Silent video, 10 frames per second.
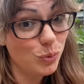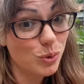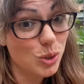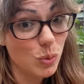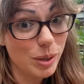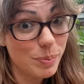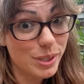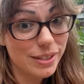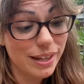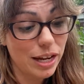
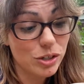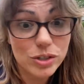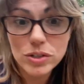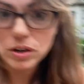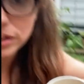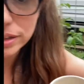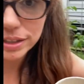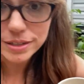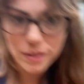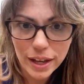swips. I just started
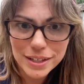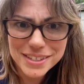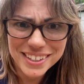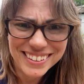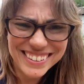this glass.